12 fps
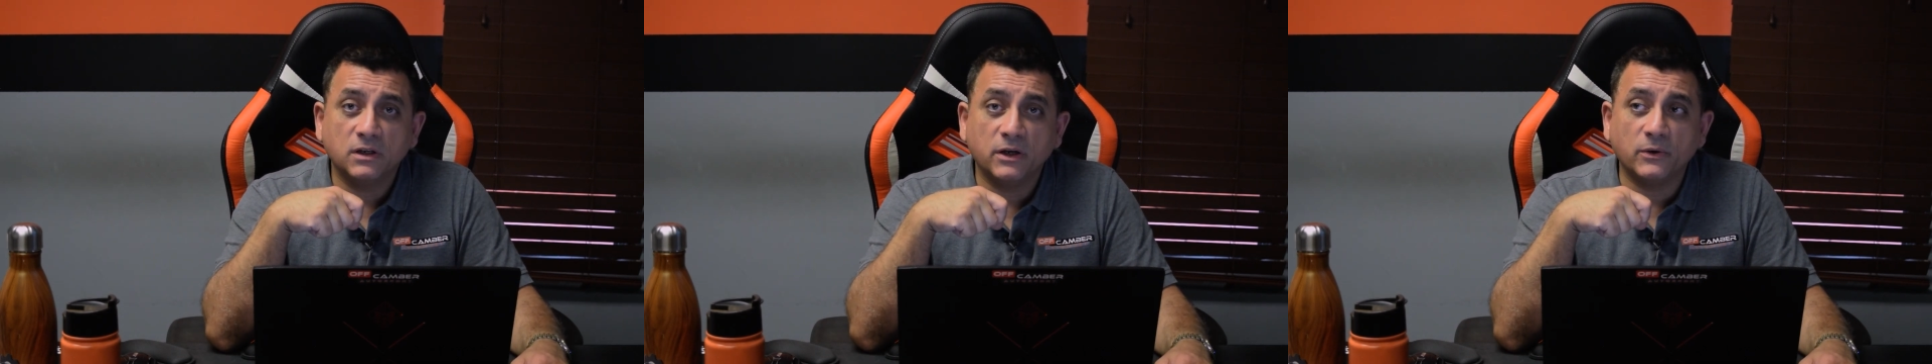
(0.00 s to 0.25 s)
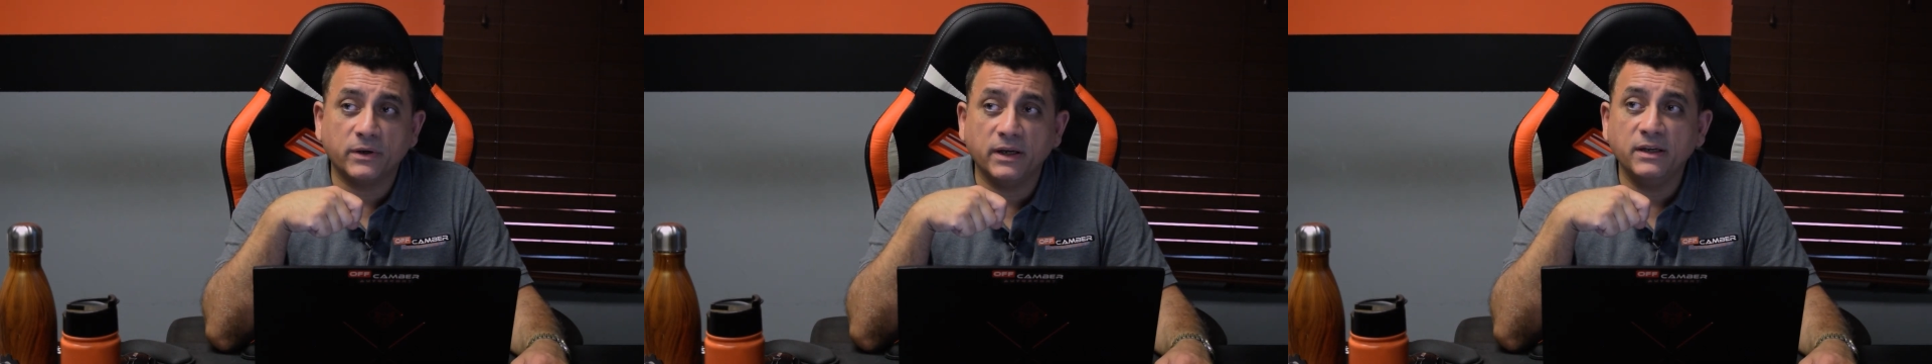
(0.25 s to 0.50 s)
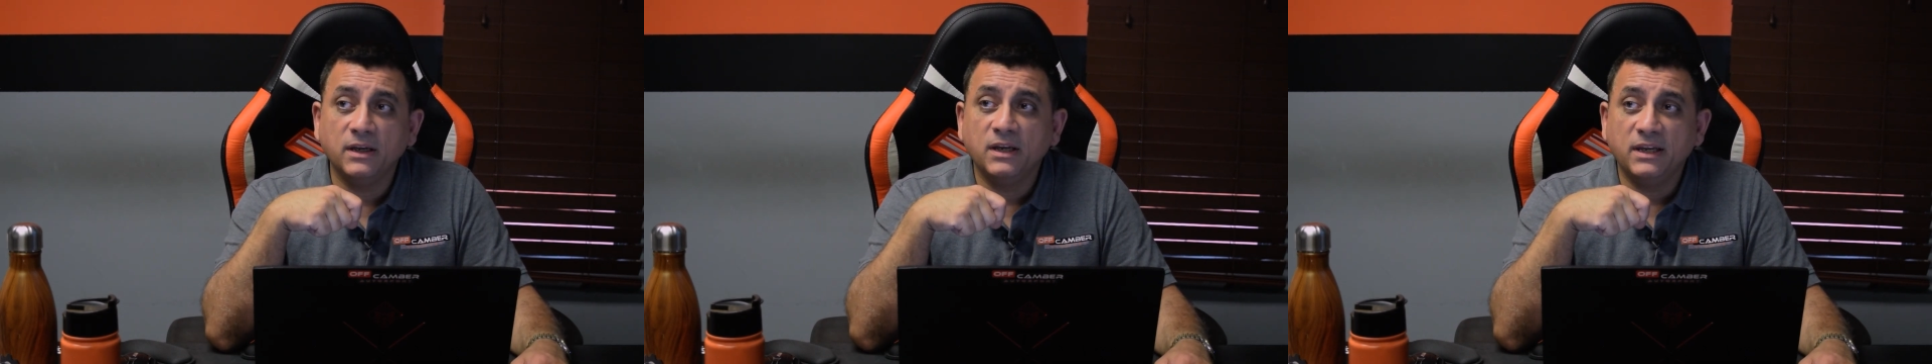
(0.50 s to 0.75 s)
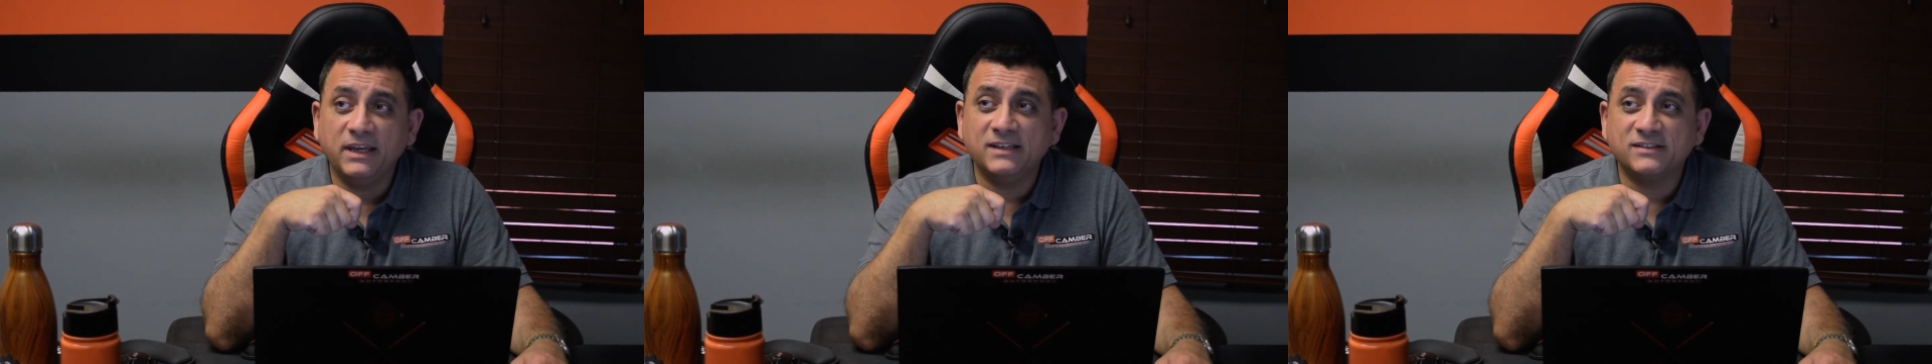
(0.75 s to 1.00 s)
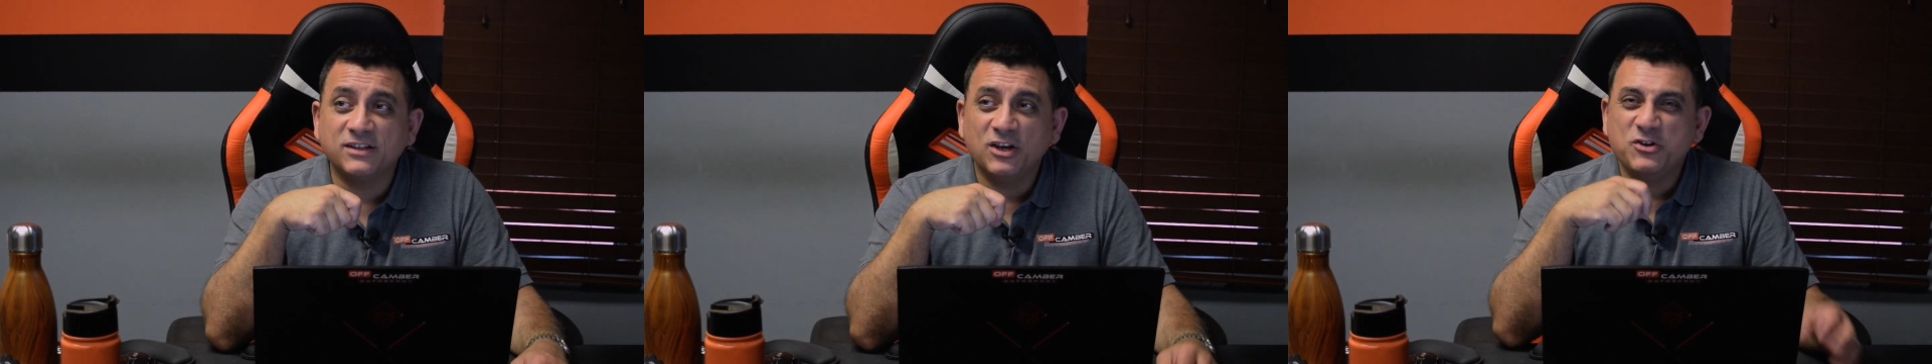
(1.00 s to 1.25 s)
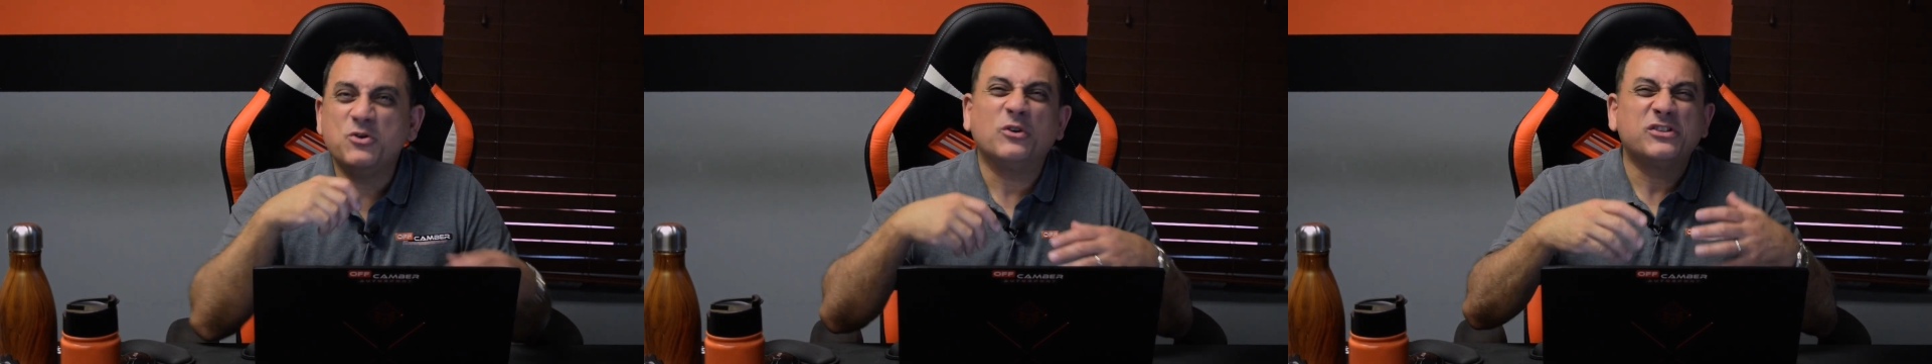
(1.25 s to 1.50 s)
okay, is
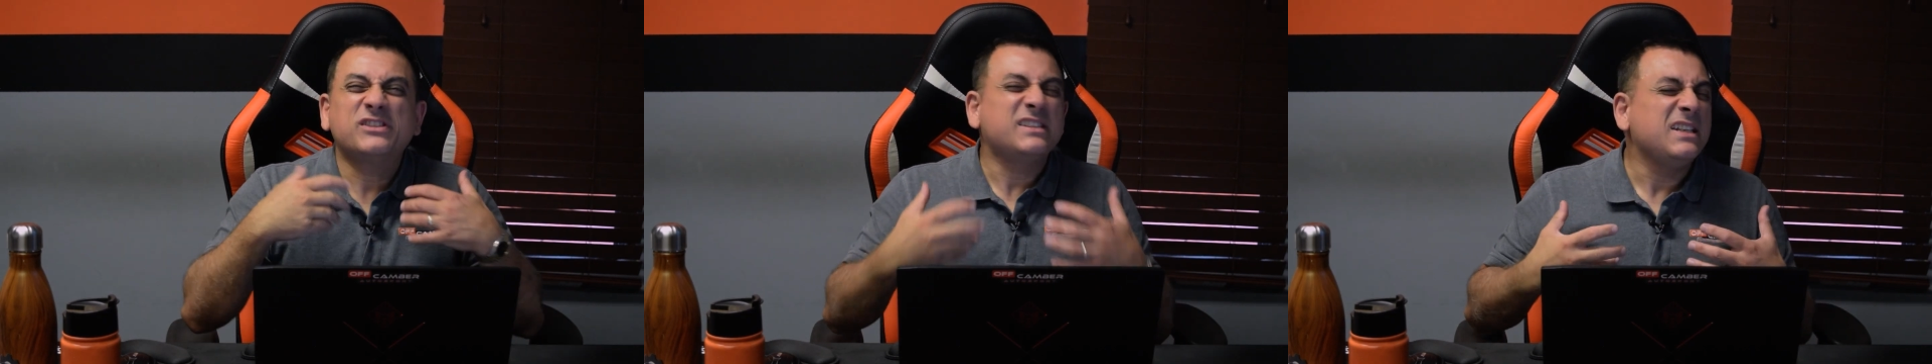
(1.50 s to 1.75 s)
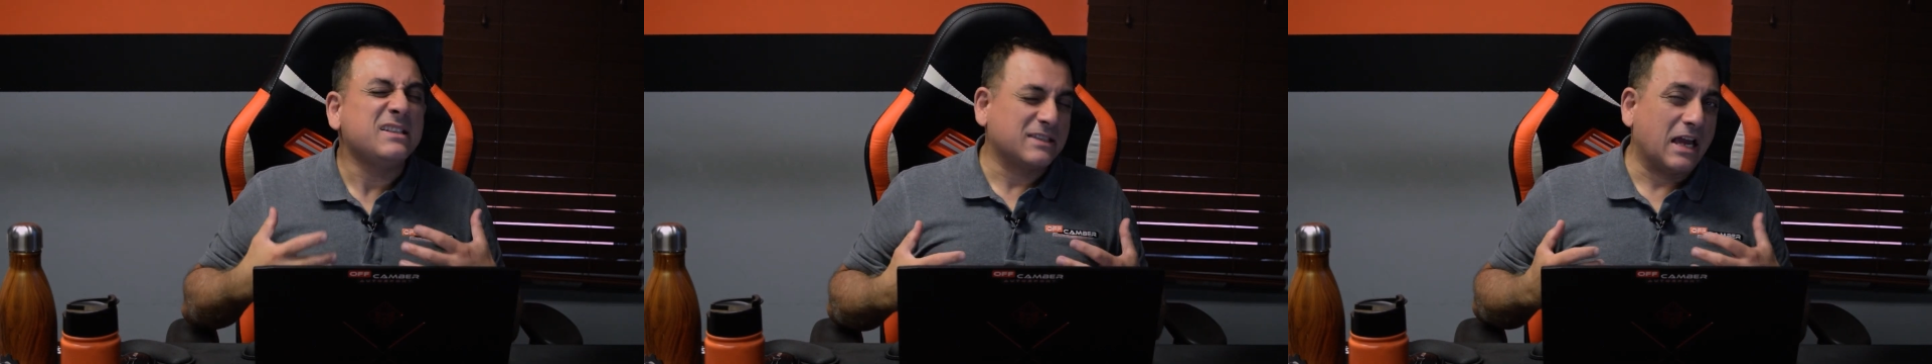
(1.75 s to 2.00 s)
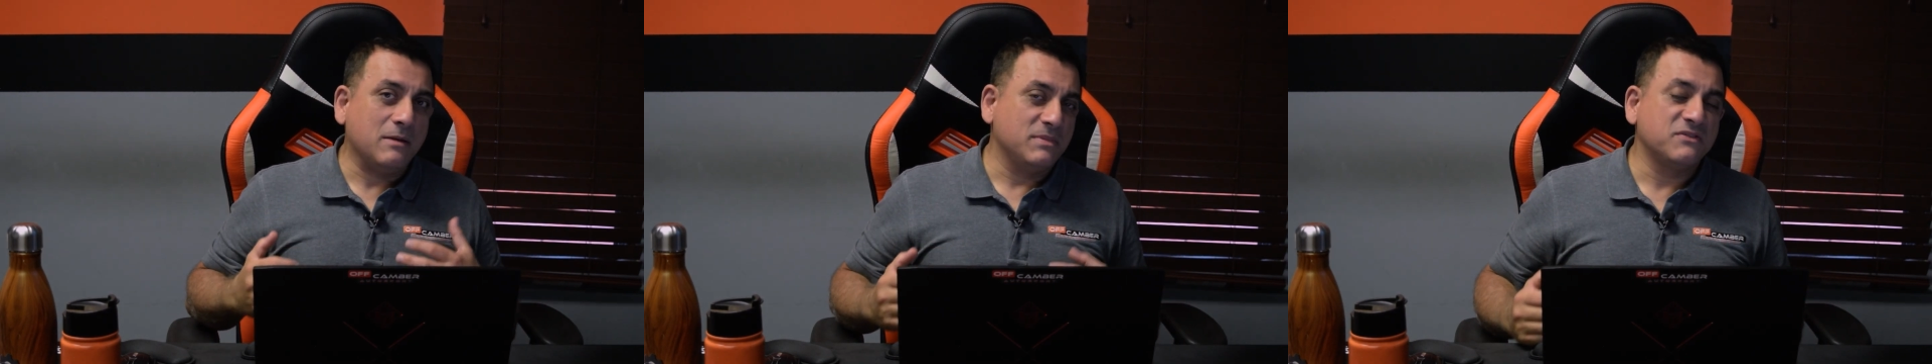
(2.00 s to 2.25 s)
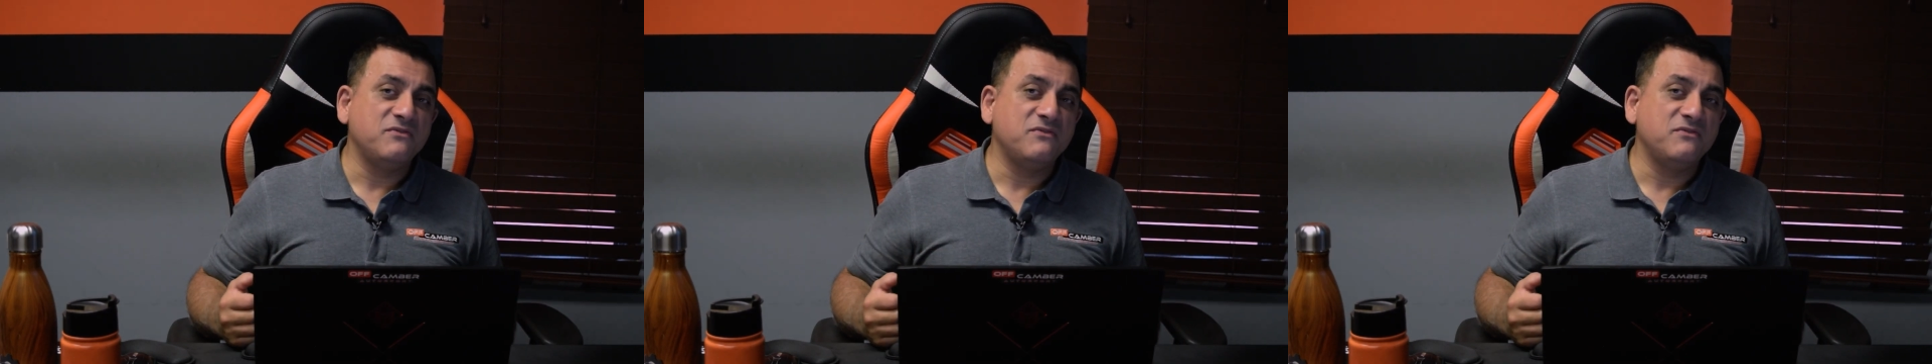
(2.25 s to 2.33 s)
your seat time is